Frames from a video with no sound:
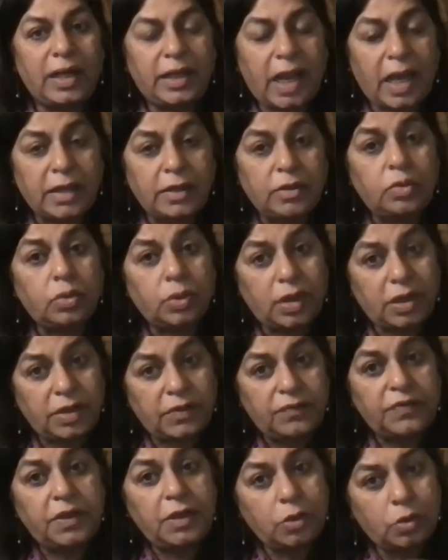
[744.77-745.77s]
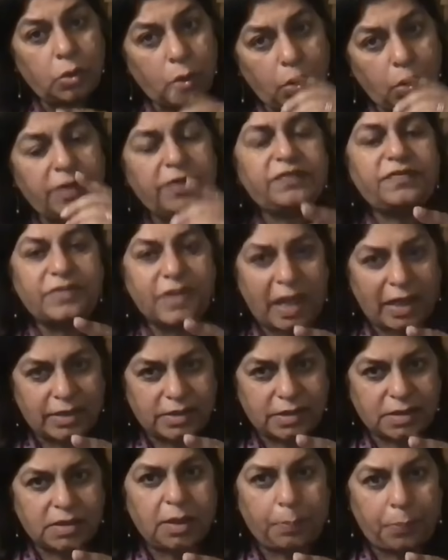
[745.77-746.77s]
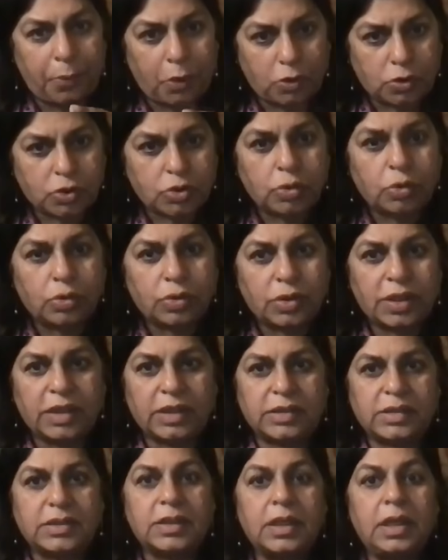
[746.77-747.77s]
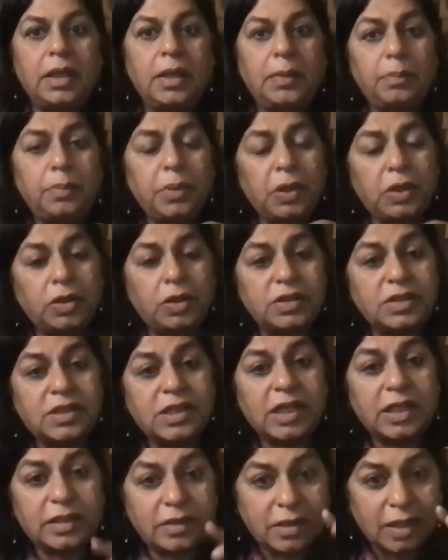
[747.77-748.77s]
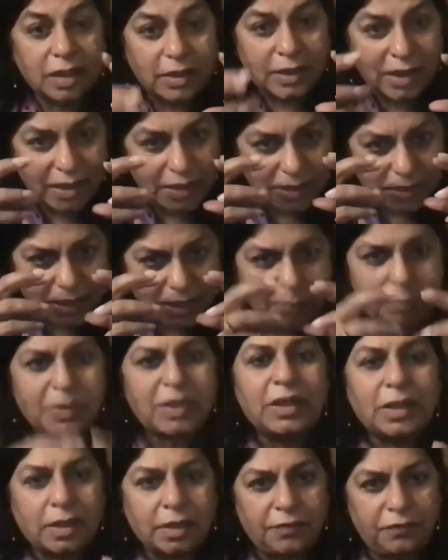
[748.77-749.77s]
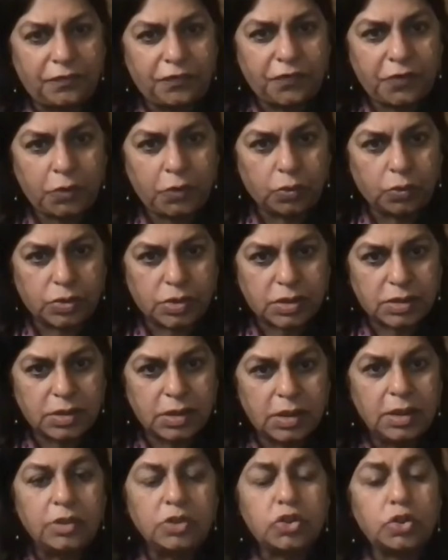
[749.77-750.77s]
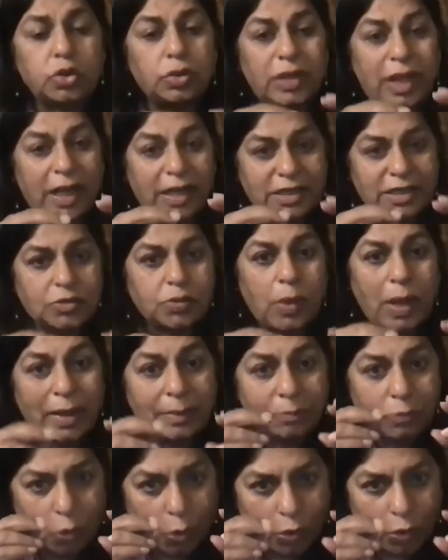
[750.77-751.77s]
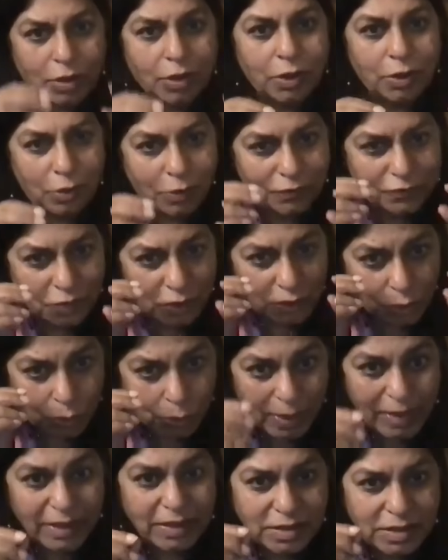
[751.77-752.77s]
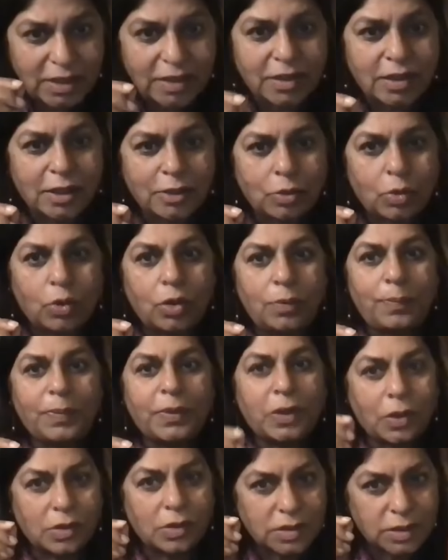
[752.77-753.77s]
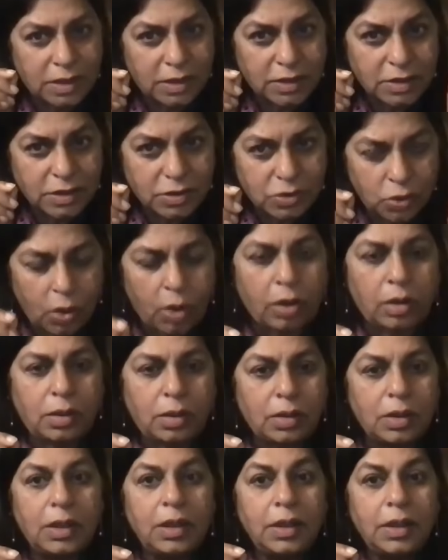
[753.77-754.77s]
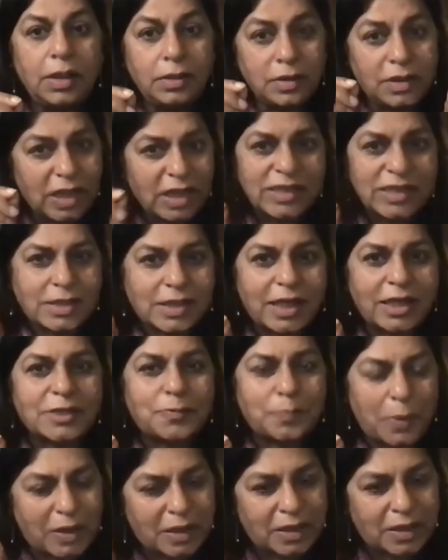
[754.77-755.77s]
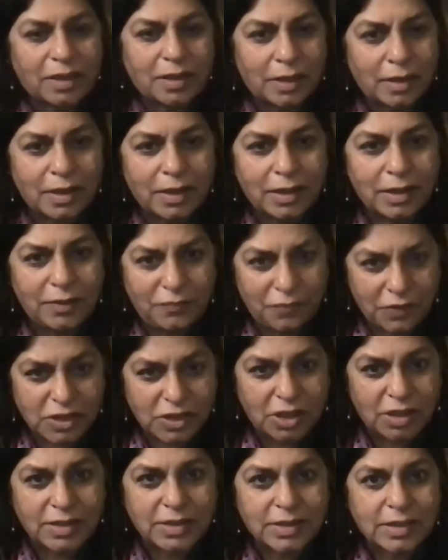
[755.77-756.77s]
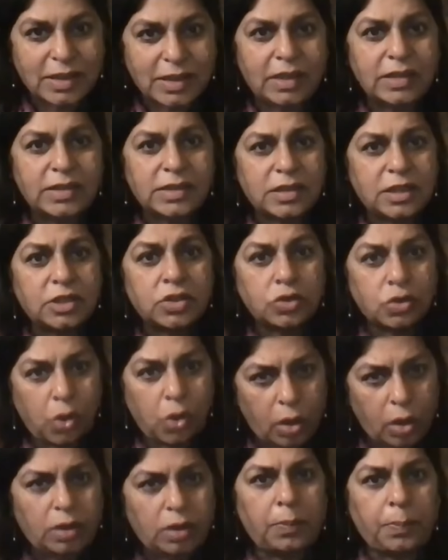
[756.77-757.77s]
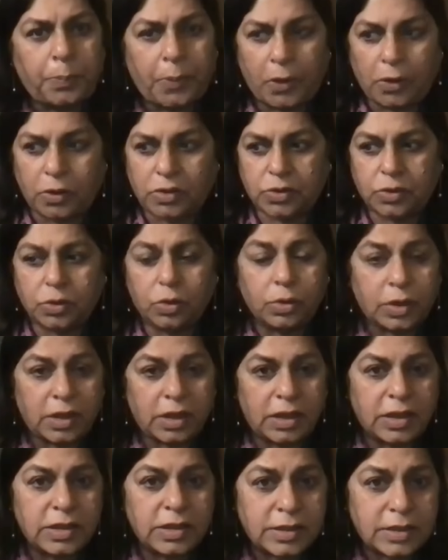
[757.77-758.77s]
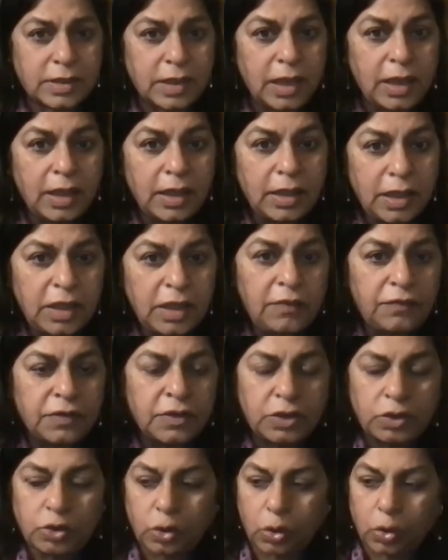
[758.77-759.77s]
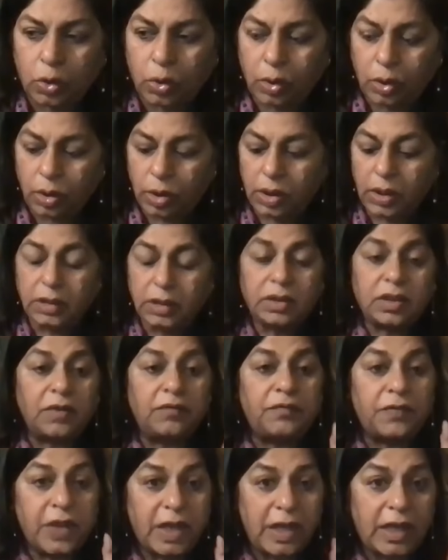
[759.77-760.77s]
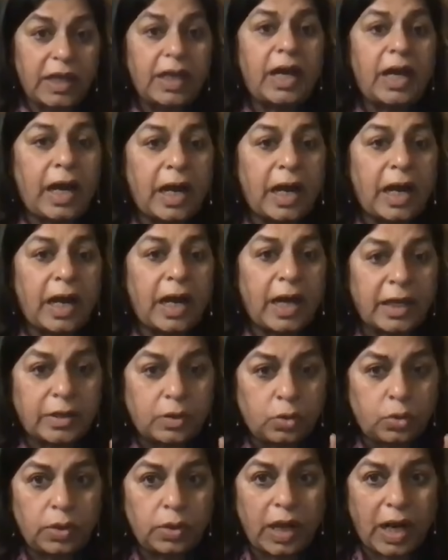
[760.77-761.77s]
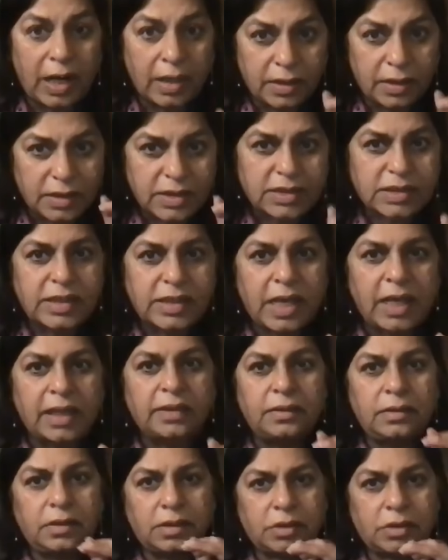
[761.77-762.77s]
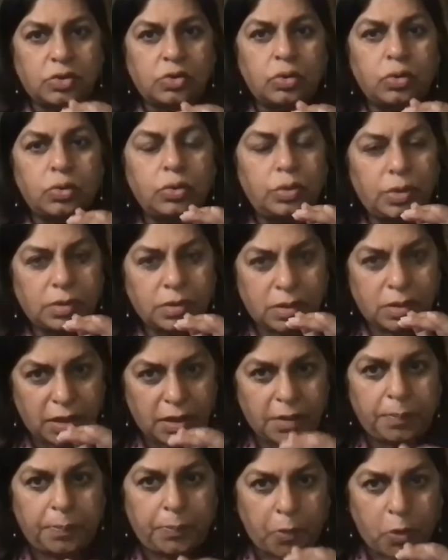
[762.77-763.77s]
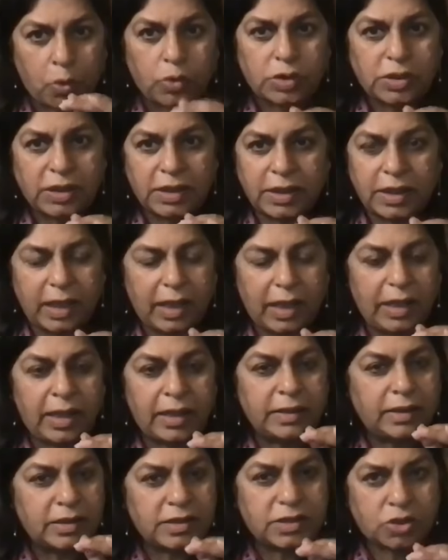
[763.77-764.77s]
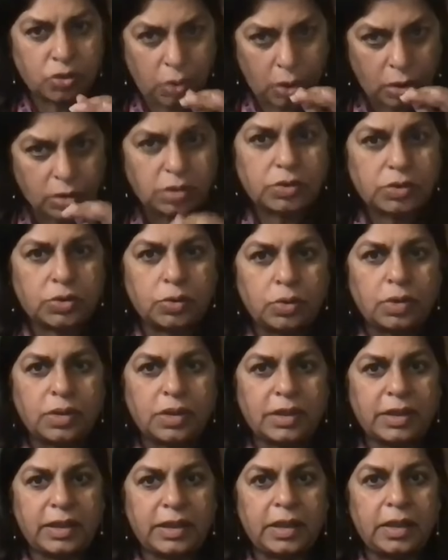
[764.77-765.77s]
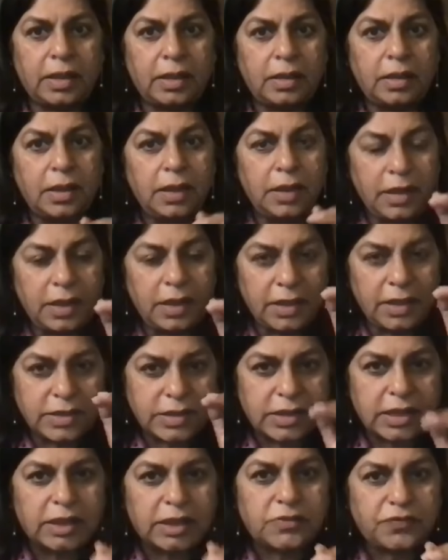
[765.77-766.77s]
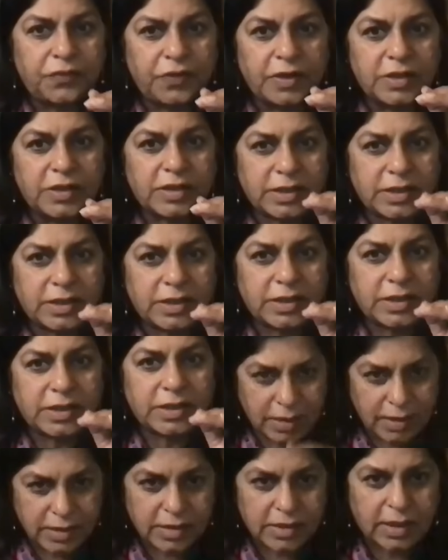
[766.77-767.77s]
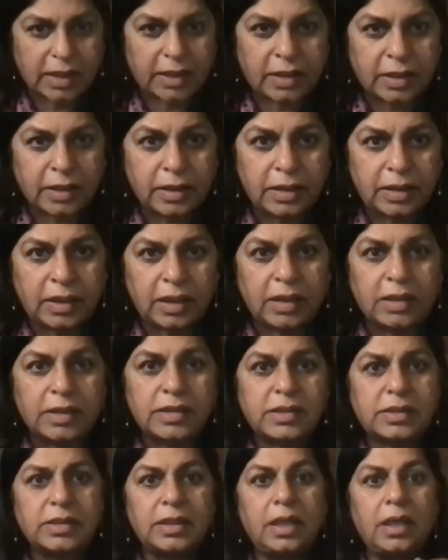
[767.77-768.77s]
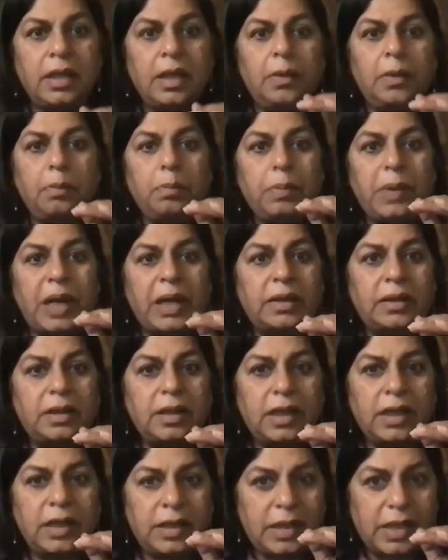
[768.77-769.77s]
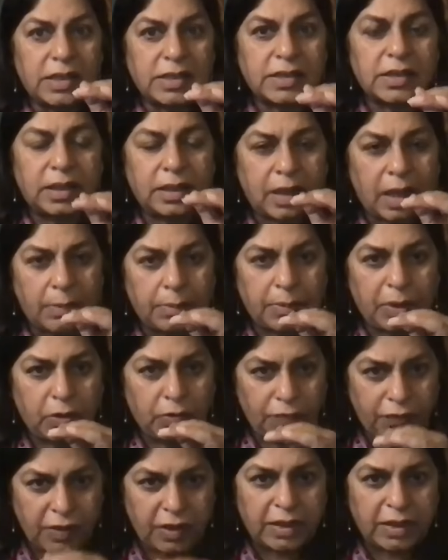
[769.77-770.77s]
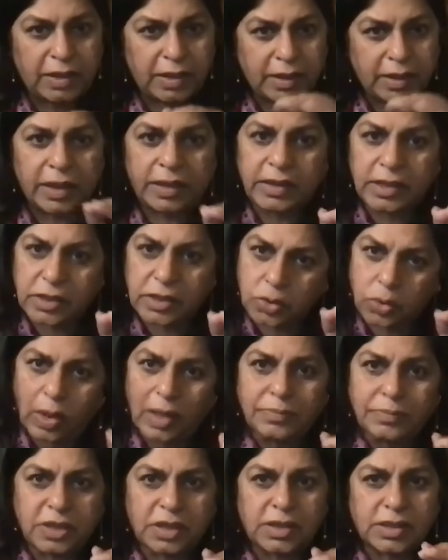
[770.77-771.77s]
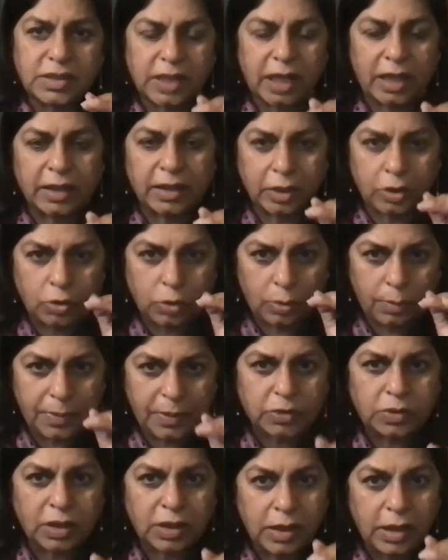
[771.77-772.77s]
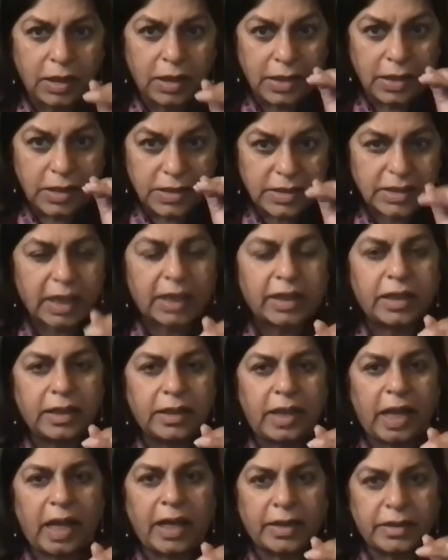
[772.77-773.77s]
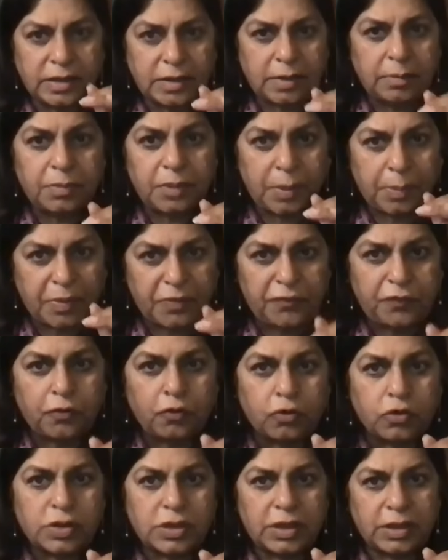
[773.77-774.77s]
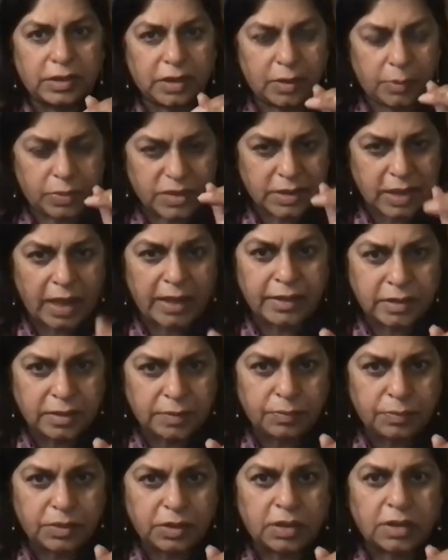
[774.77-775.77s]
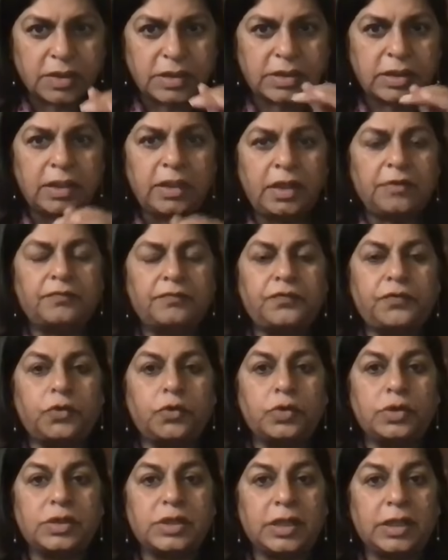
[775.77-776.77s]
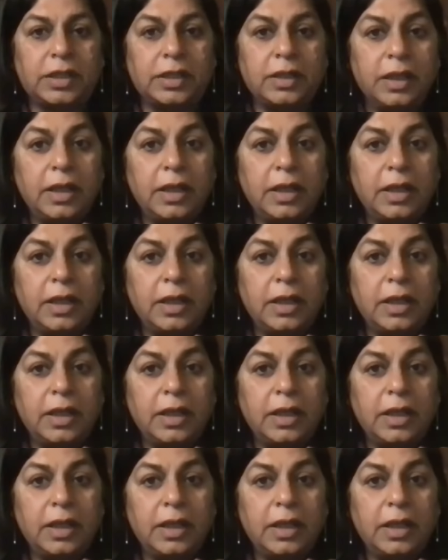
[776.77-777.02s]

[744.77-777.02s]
And I don't even know if that's a POXO case, because the case have been confused. So that's why I'm talking of the 20-year-old, because it's not this case, particularly Vijay's case, is not a POXO case, even though the way I could understand the reporting, and it's not so clear. It's his first case and second case, but it doesn't come out very clearly. So I'm just telling you about the second item, number 14. There was item 13 and 14.